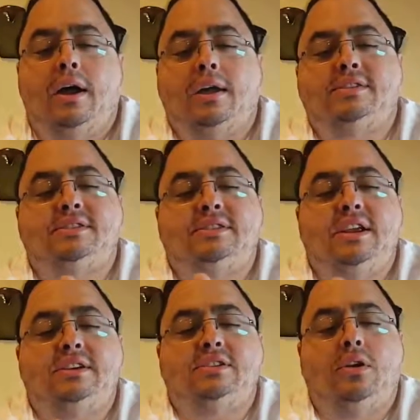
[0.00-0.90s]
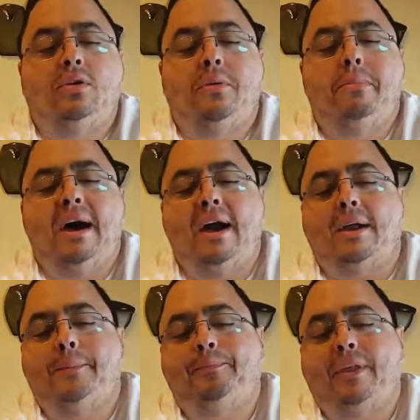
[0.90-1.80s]
stretched along the
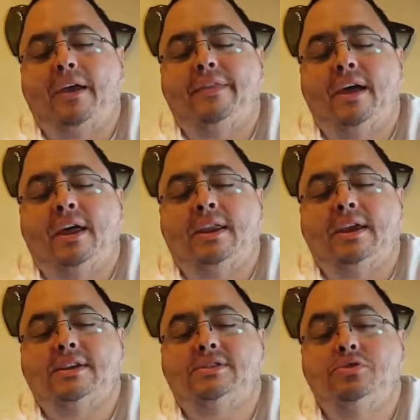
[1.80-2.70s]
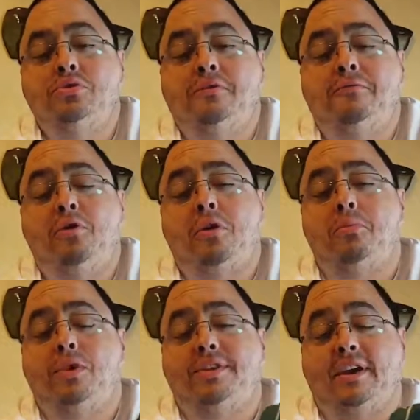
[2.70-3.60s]
back, and then it's uniform
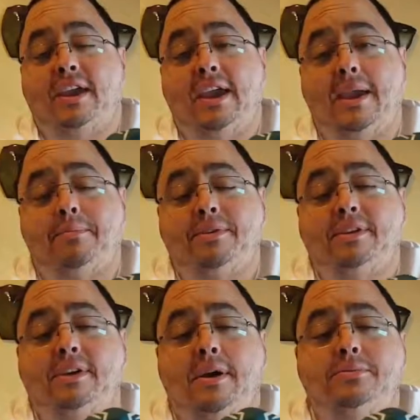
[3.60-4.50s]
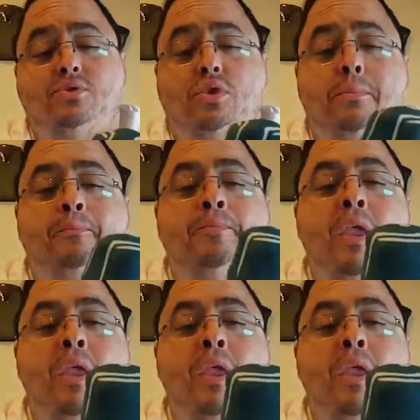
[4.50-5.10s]
with the cape that comes on him.